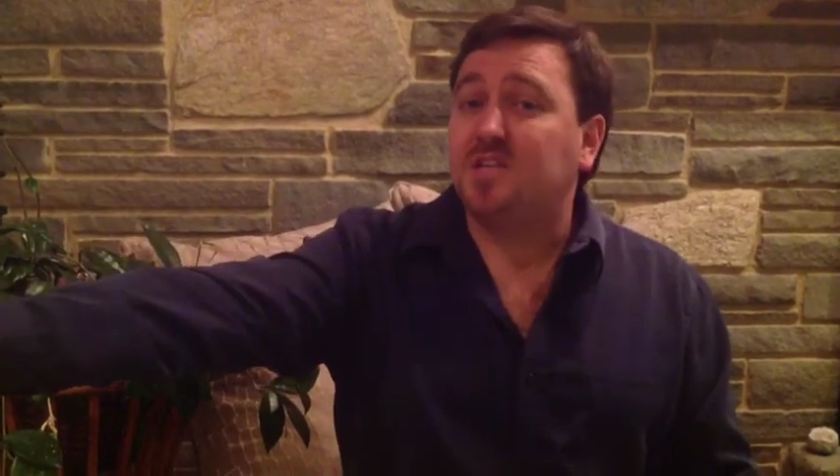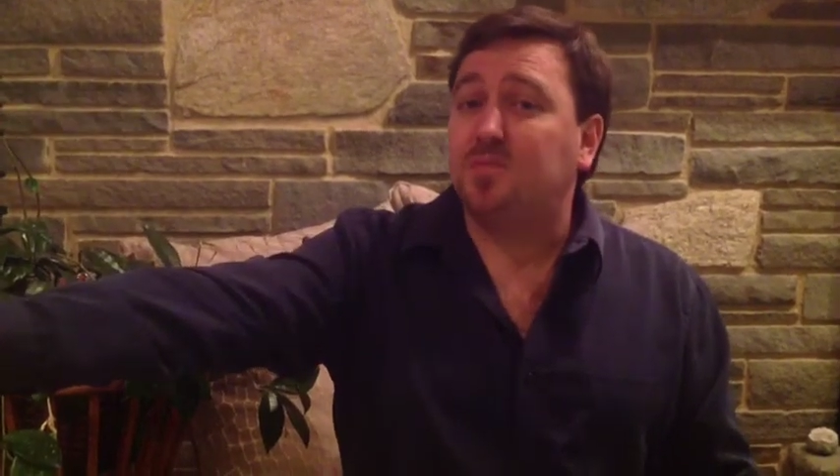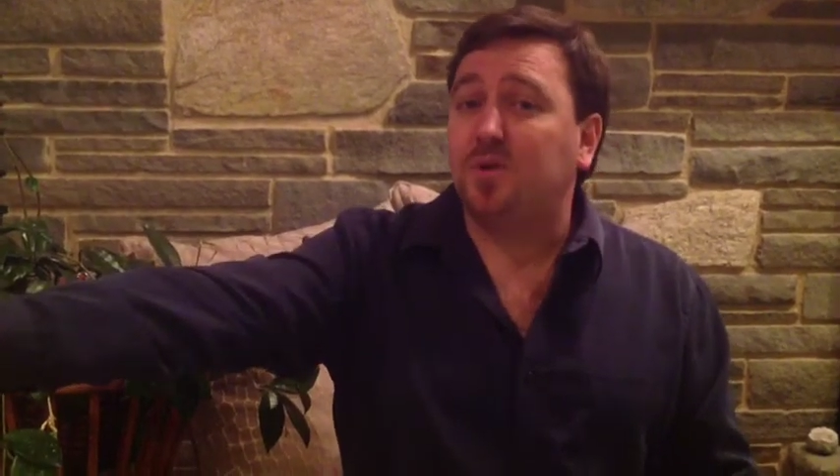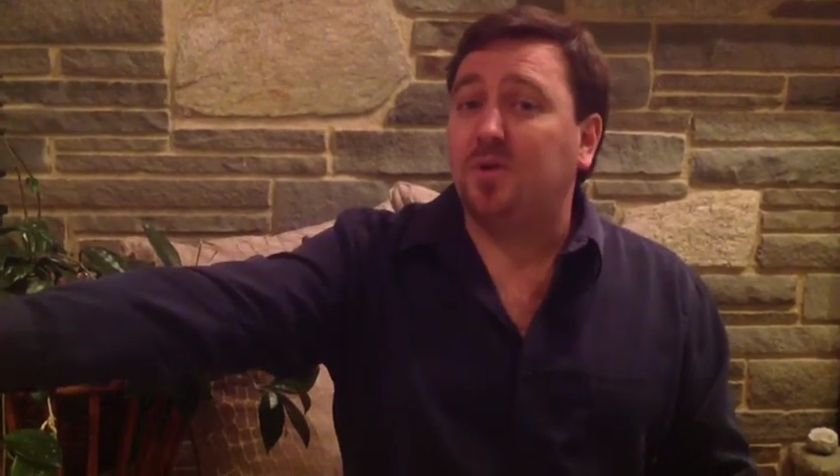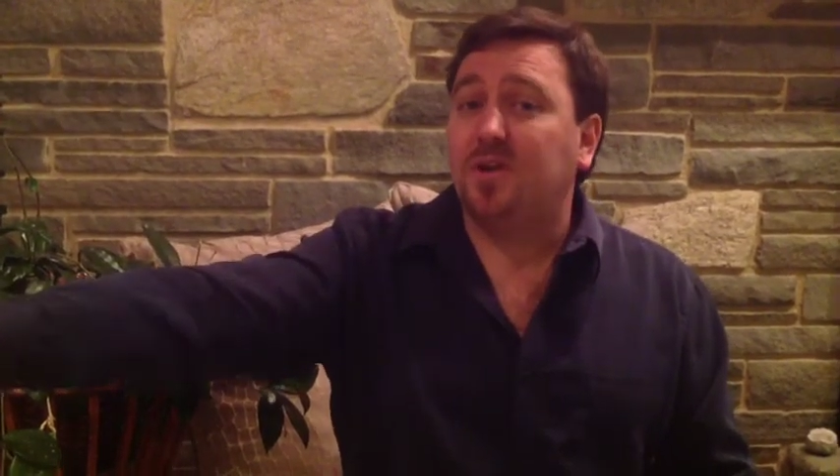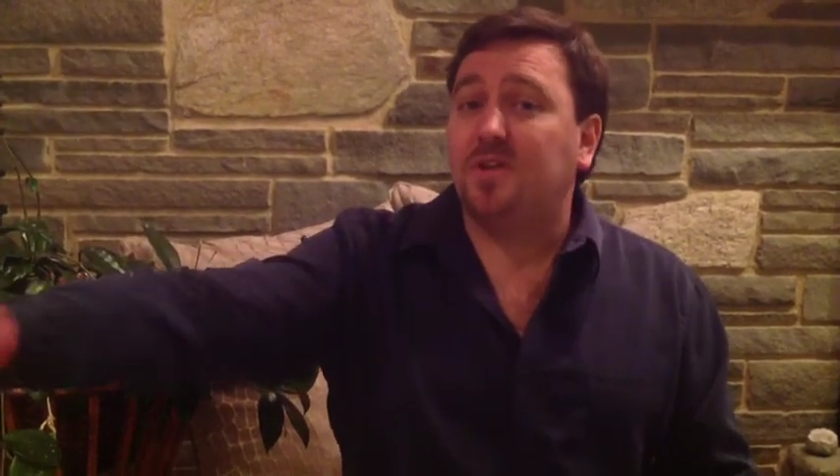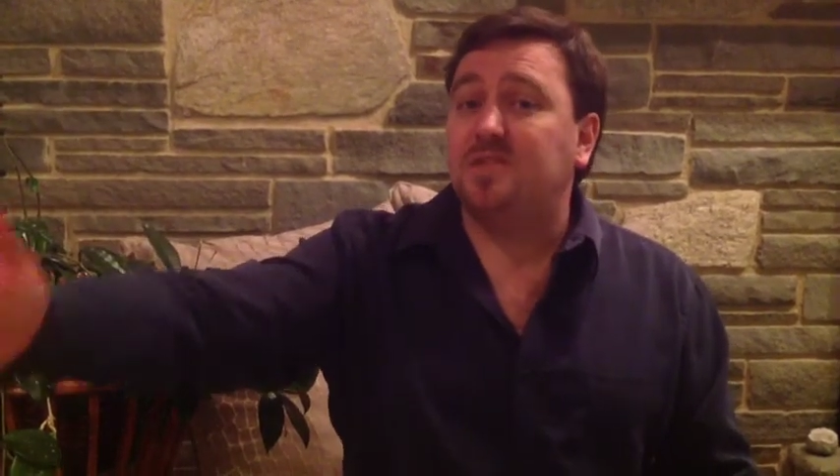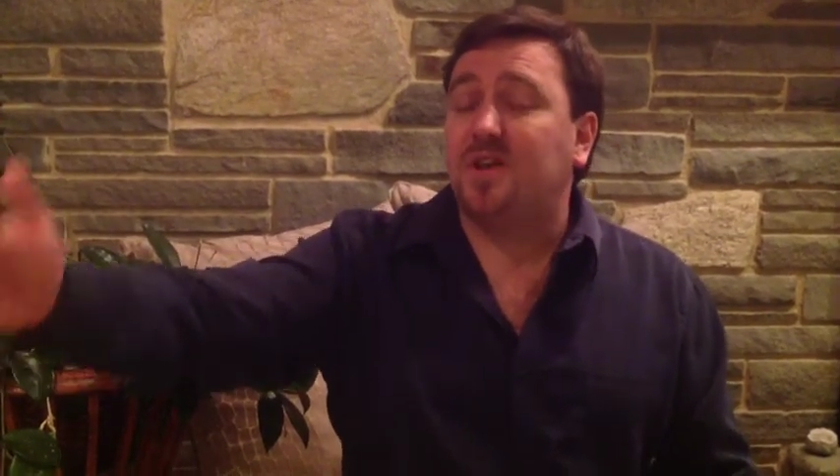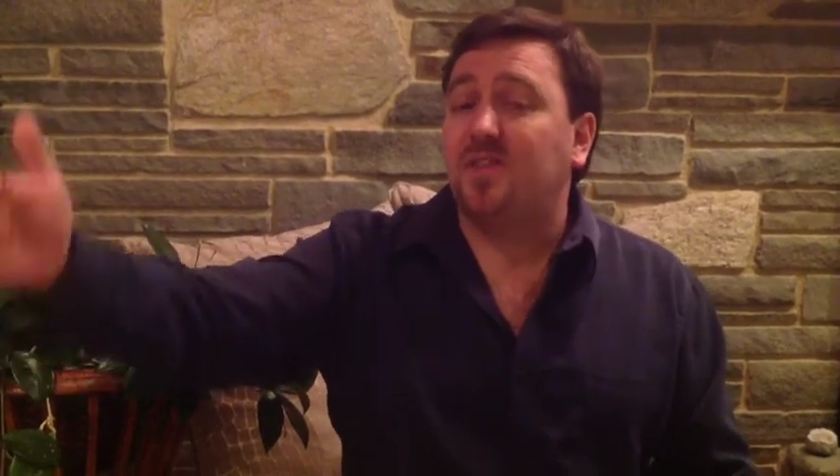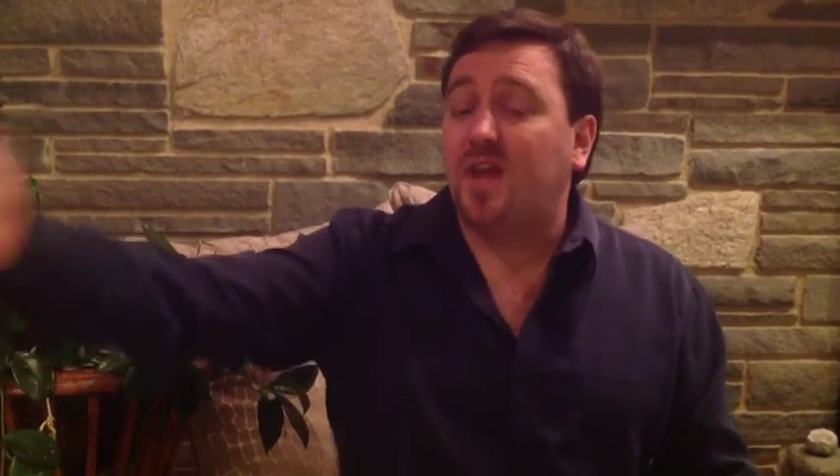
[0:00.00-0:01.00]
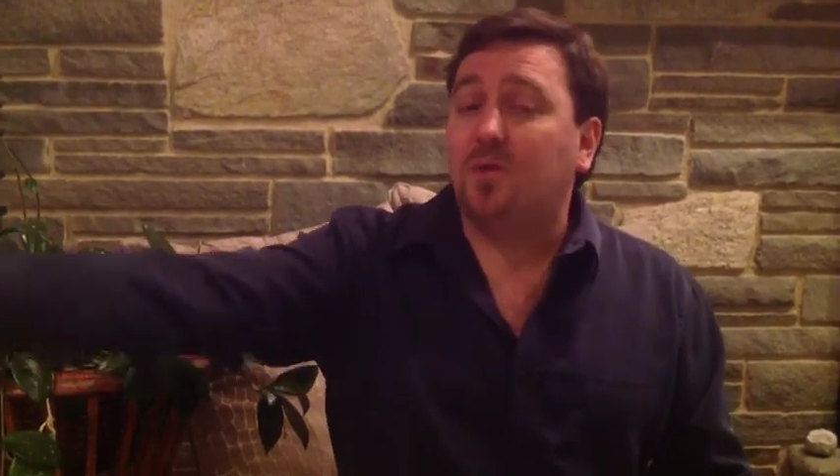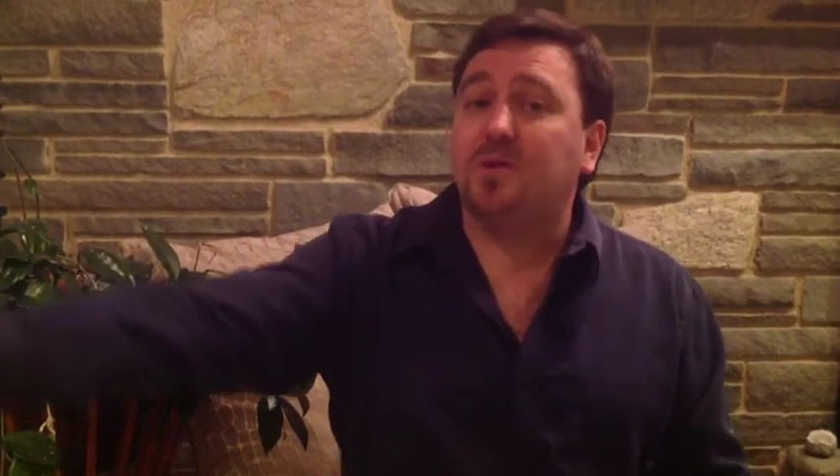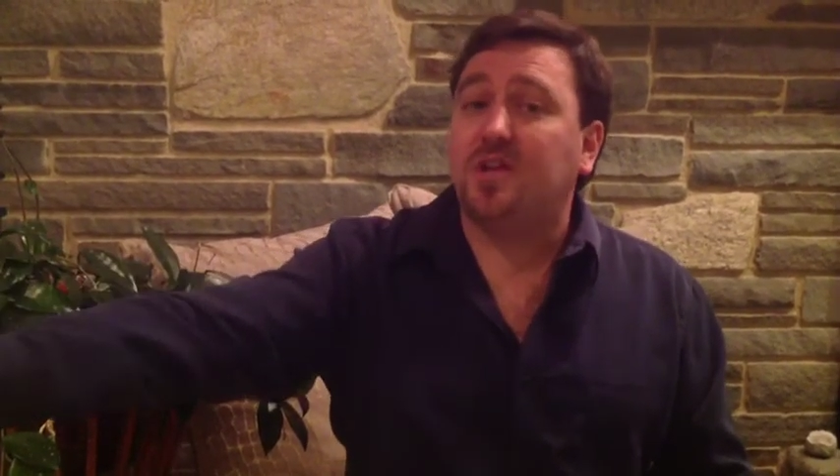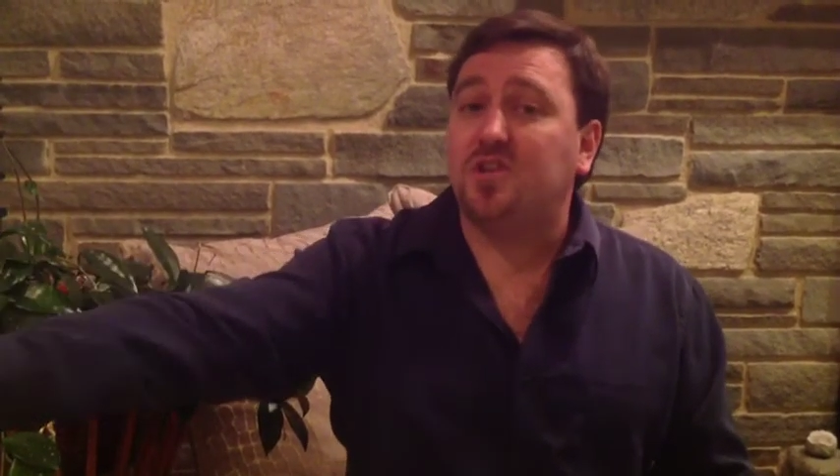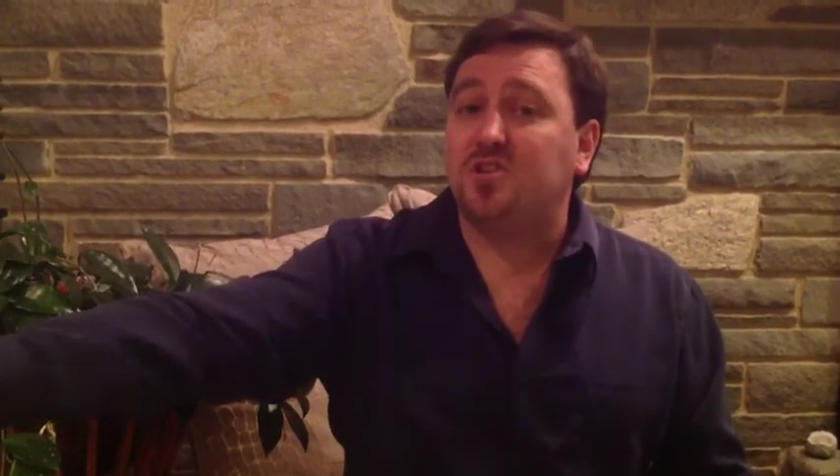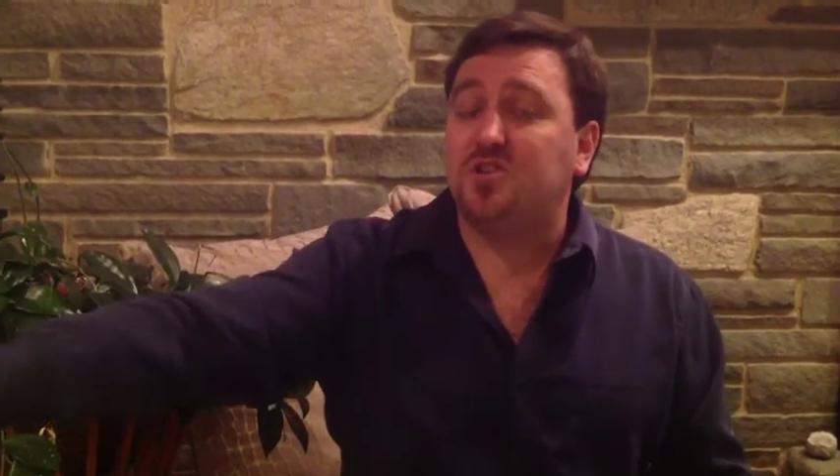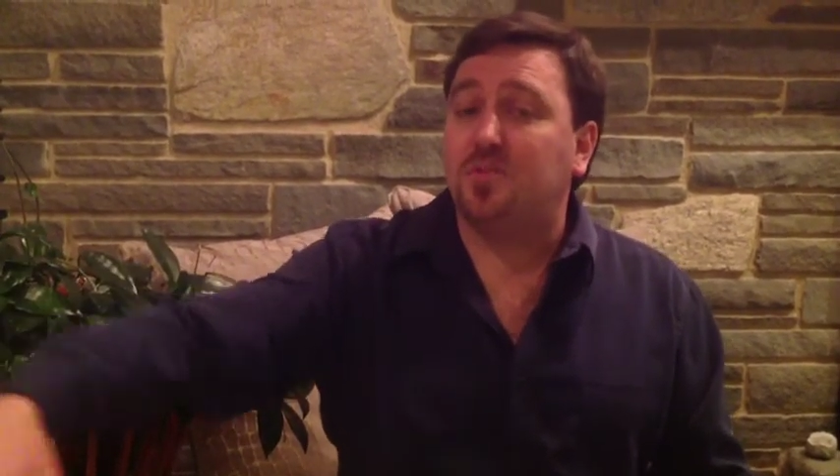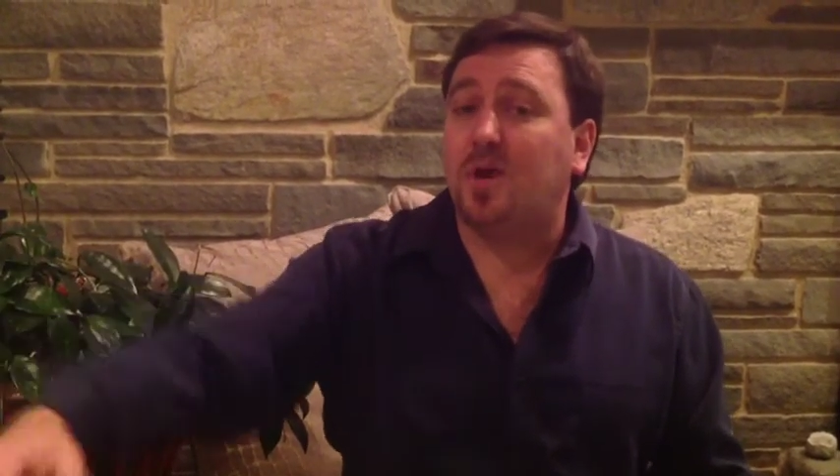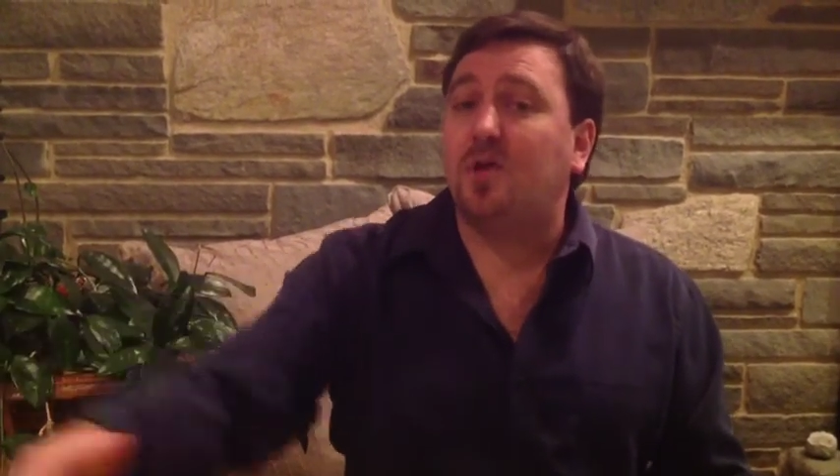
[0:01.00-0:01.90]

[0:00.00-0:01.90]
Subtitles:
experience and that relationship